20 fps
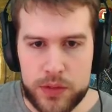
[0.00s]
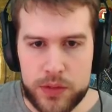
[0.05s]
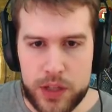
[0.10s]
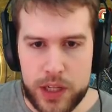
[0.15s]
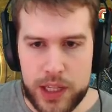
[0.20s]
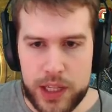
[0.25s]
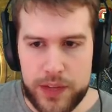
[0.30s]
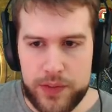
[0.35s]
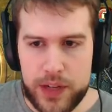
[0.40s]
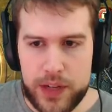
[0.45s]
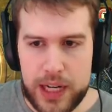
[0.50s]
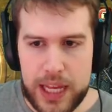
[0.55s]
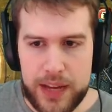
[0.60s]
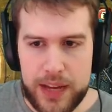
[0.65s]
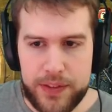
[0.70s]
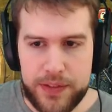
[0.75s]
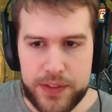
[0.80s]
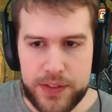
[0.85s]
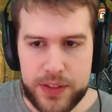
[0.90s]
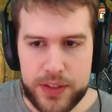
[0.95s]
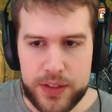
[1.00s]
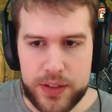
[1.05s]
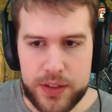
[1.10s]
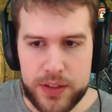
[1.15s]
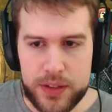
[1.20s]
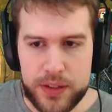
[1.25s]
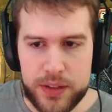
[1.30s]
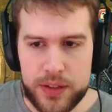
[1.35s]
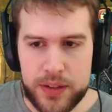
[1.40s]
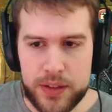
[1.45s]
Right, they've left
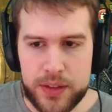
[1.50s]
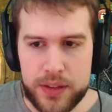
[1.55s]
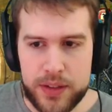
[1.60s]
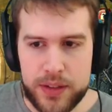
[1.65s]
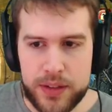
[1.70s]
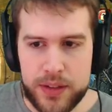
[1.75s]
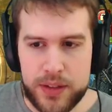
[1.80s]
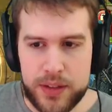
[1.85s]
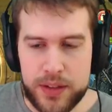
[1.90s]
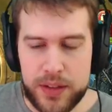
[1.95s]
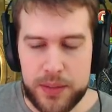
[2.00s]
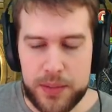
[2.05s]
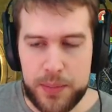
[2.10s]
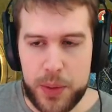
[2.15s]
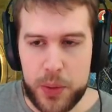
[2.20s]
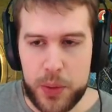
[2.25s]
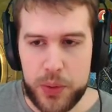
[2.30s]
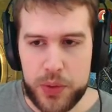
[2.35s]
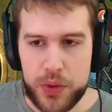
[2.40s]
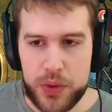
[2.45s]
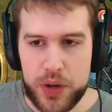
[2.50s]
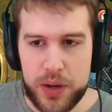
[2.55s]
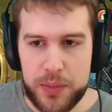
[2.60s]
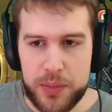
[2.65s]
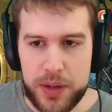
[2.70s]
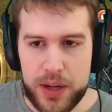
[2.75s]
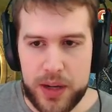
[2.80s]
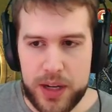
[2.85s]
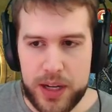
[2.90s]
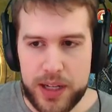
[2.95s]
the bolt thrower
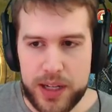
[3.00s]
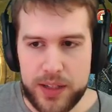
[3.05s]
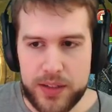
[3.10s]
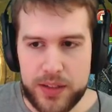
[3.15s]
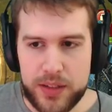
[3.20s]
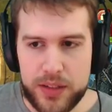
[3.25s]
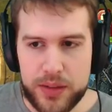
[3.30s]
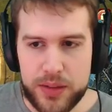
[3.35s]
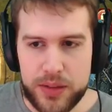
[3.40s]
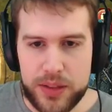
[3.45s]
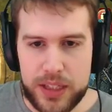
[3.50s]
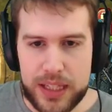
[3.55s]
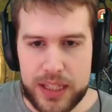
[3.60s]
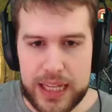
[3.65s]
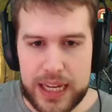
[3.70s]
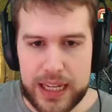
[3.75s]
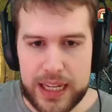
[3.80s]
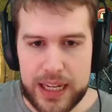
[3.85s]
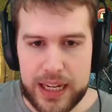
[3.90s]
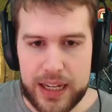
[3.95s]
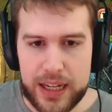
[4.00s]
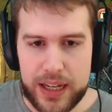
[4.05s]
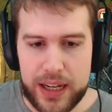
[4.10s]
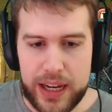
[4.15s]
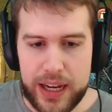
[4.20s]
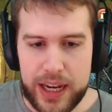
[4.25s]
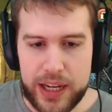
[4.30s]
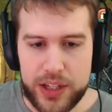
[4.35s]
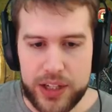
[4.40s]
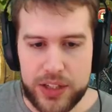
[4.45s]
behind, so you'll see that get
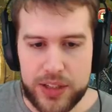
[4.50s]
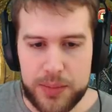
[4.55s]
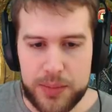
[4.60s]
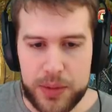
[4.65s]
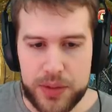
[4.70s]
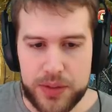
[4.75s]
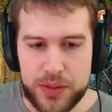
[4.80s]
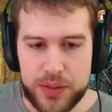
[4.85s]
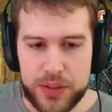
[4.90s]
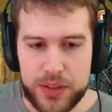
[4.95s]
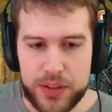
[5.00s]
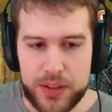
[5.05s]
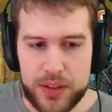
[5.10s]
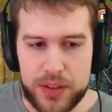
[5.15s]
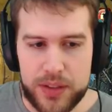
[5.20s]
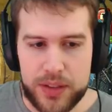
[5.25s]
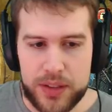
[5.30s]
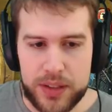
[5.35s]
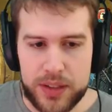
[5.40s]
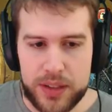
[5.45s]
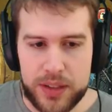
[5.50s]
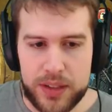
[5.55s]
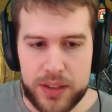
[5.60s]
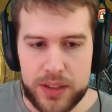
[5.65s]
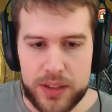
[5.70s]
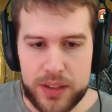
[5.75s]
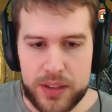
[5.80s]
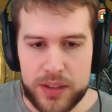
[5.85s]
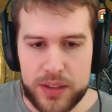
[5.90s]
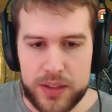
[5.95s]
engaged upon soon.
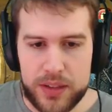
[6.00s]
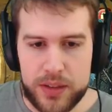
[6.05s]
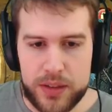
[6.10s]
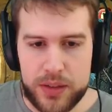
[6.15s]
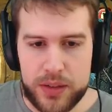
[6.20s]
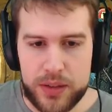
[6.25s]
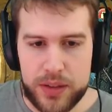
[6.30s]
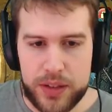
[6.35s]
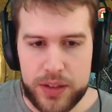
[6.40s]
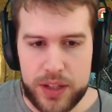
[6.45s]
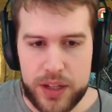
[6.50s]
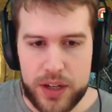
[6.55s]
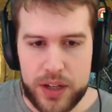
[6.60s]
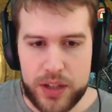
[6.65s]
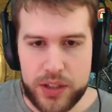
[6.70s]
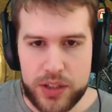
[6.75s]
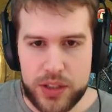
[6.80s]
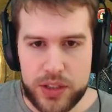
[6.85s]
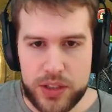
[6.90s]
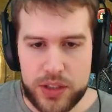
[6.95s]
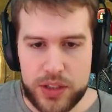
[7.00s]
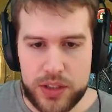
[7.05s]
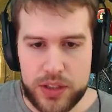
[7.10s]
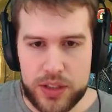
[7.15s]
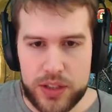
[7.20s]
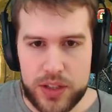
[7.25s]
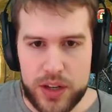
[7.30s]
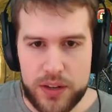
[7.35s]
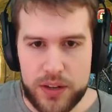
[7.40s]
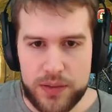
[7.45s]
One of the archers should
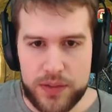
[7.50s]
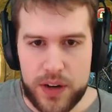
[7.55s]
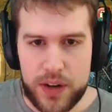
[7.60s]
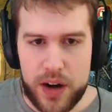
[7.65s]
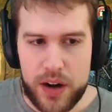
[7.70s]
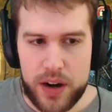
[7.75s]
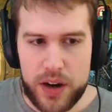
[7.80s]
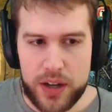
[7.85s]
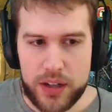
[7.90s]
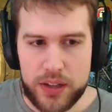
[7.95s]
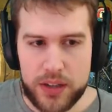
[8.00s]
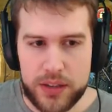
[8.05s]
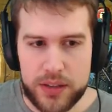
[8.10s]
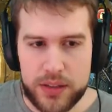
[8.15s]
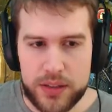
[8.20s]
start firing.